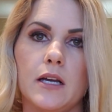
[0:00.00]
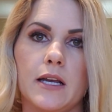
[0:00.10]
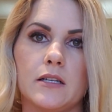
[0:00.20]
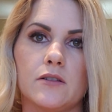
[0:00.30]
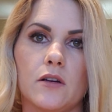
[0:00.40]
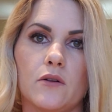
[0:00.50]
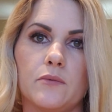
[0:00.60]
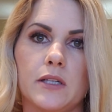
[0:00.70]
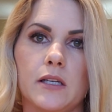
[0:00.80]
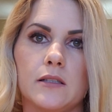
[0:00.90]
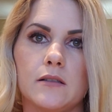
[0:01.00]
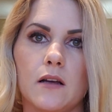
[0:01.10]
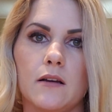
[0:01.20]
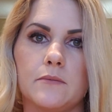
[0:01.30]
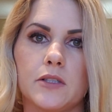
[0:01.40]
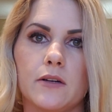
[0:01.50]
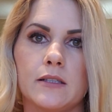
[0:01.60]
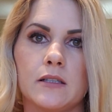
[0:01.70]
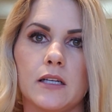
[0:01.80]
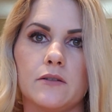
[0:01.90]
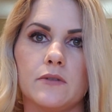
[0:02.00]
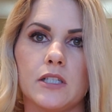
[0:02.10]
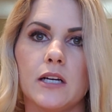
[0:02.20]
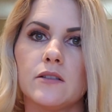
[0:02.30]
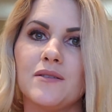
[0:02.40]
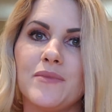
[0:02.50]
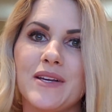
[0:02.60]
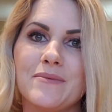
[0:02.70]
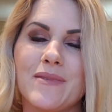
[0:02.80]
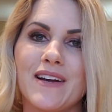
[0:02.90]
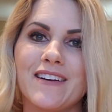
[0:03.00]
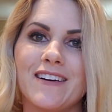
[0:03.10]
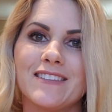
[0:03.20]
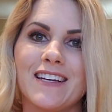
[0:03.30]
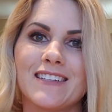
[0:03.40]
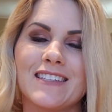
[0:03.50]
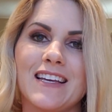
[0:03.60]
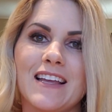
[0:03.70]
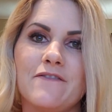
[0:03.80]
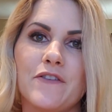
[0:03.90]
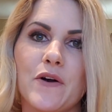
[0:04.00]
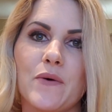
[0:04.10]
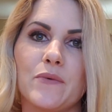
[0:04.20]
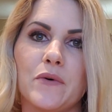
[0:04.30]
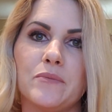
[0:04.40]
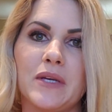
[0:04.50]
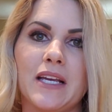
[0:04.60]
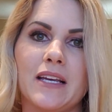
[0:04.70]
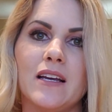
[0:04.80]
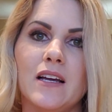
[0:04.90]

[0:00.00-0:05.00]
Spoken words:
And so please don't hesitate to reach out to me. My contact info will be